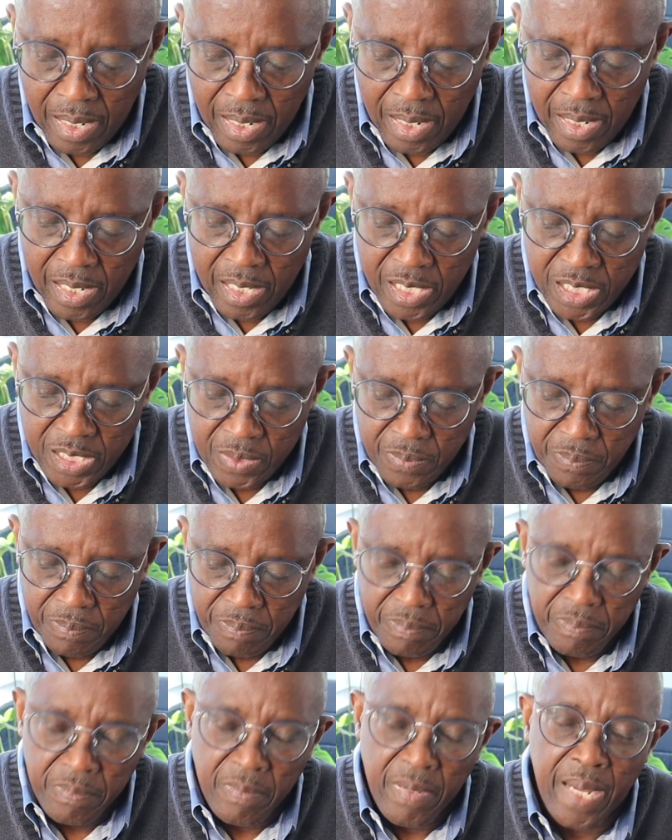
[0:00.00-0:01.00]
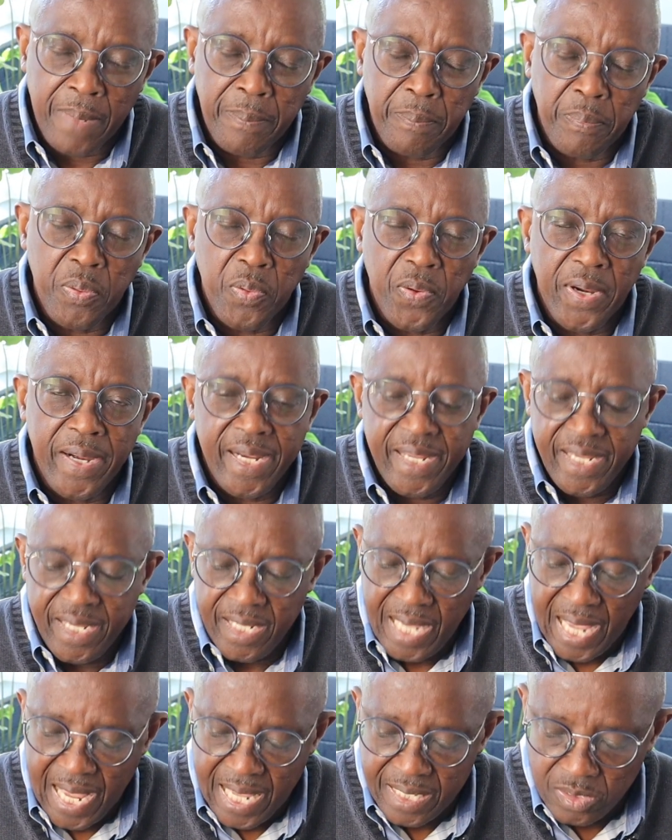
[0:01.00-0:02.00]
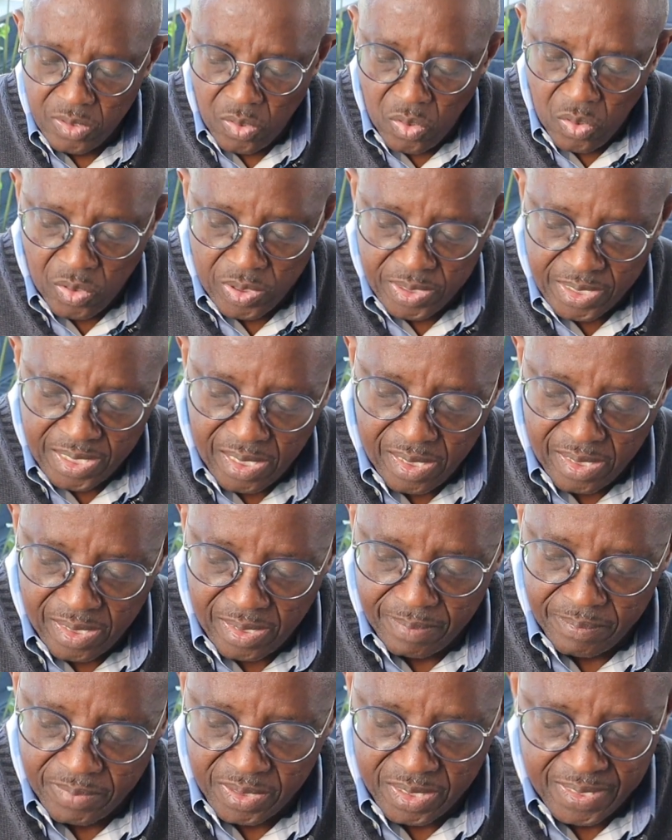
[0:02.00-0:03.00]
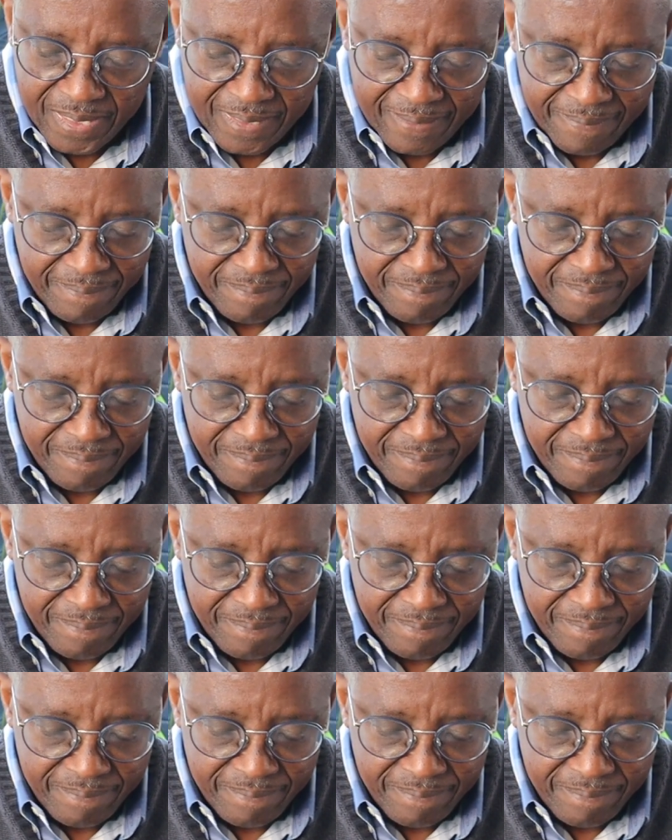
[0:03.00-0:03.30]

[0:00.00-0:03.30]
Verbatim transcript: is by praying at all times.